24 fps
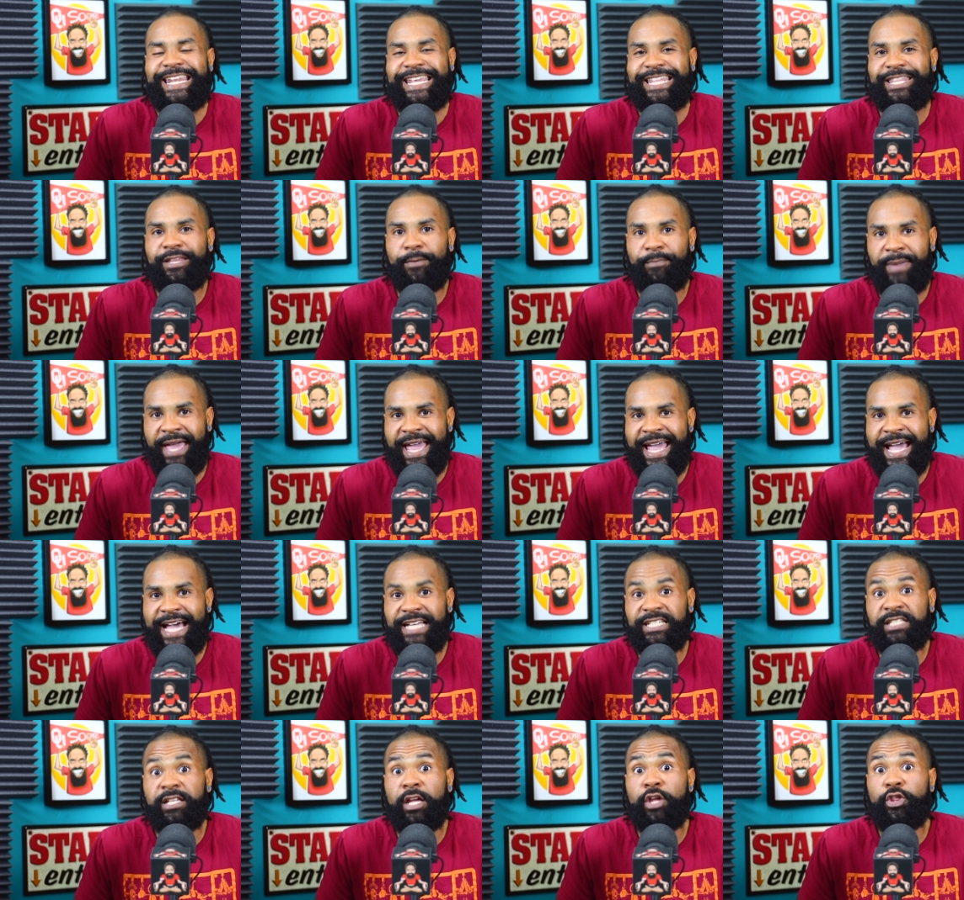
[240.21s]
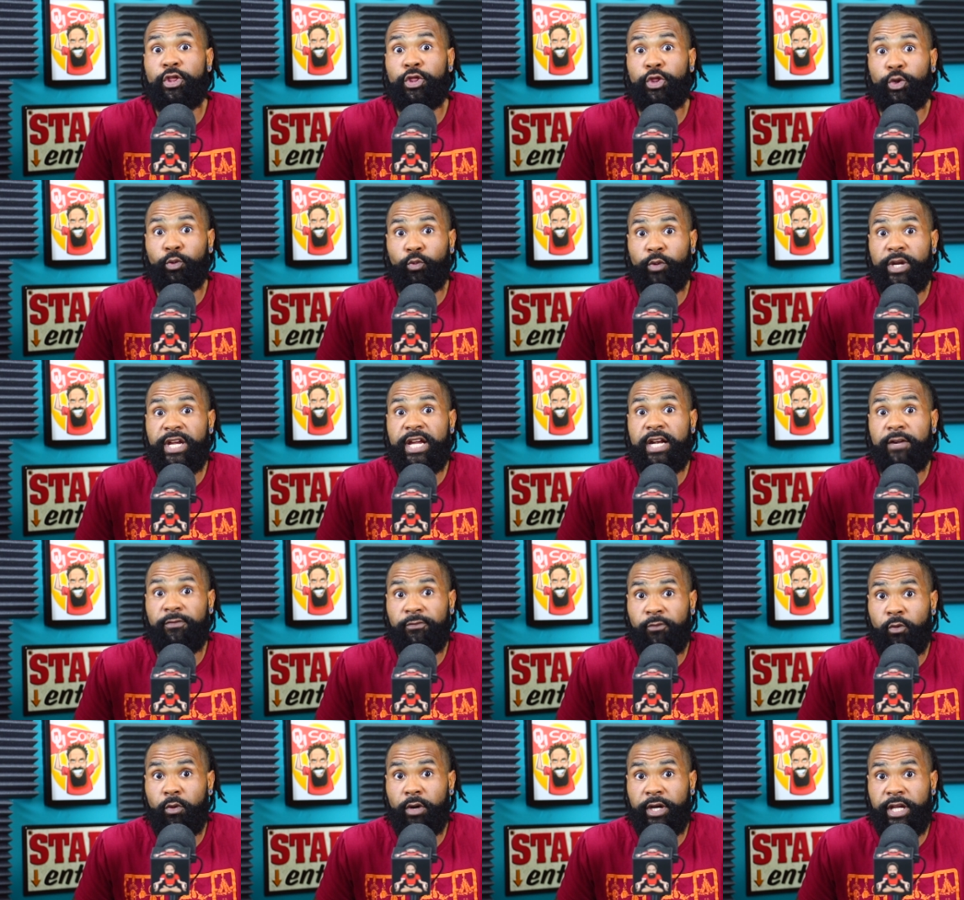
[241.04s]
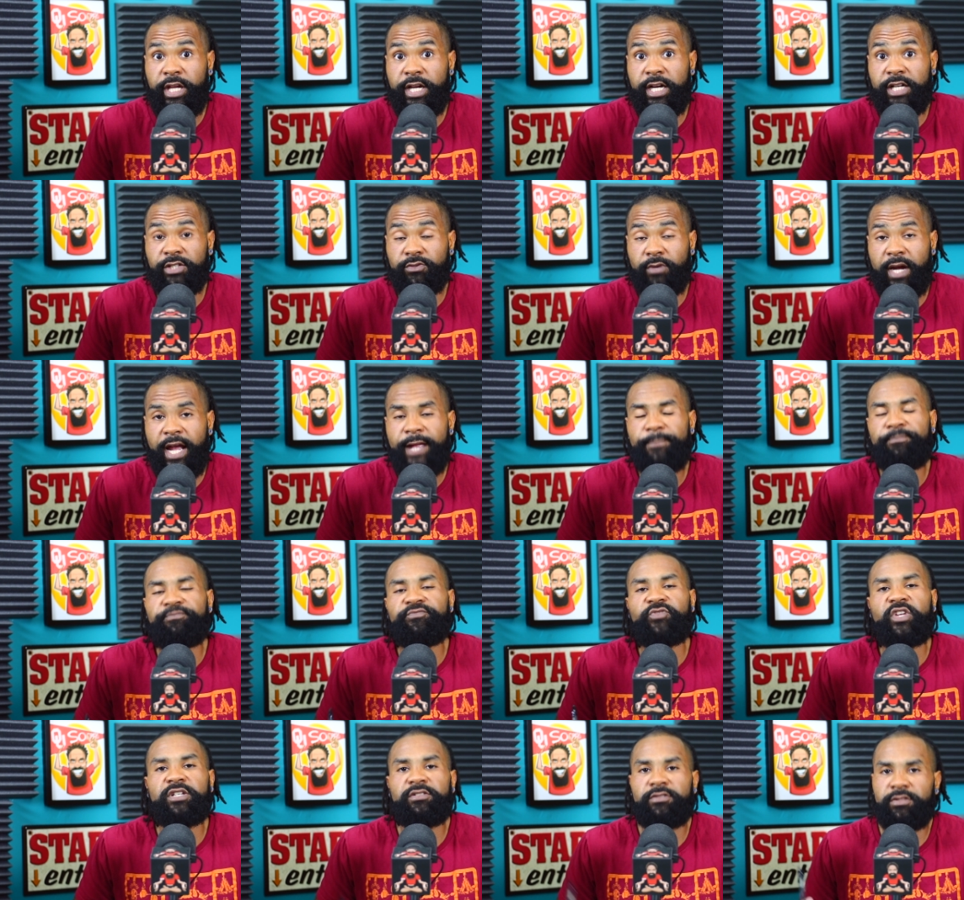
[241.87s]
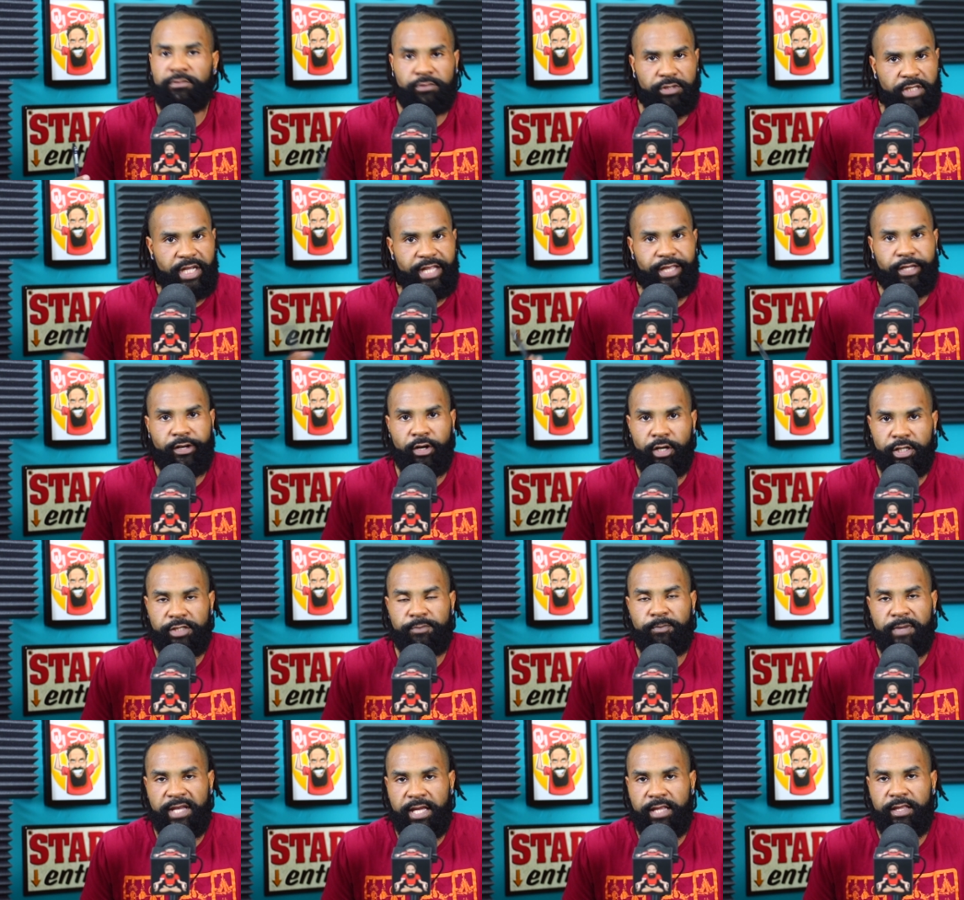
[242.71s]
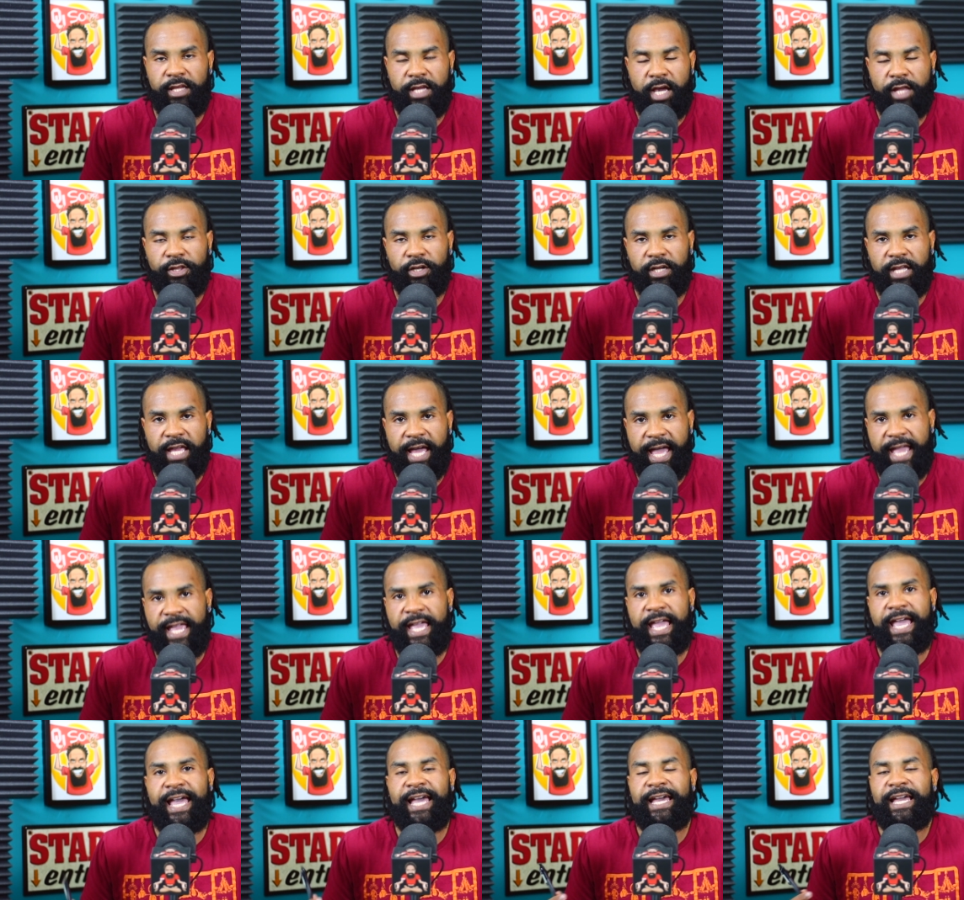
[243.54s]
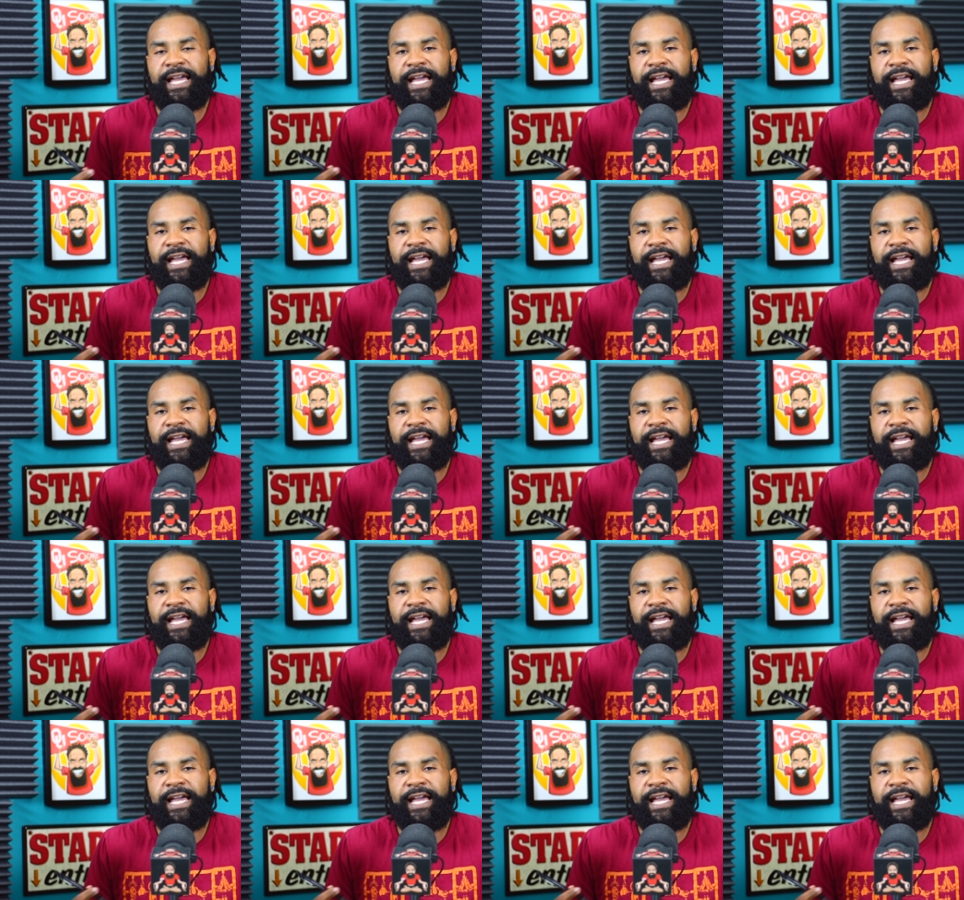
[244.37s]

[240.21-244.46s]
and in the past three to four years, right? Jalen Hurts being the other guy.